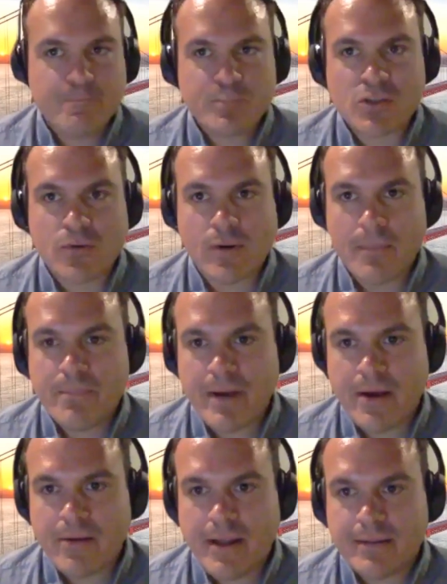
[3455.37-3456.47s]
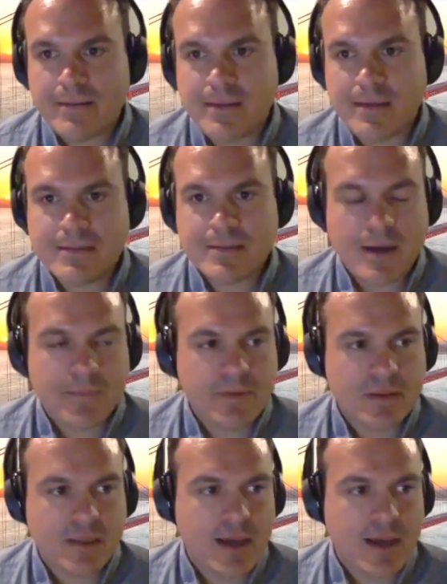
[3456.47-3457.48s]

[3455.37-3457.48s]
So we're about at the top of the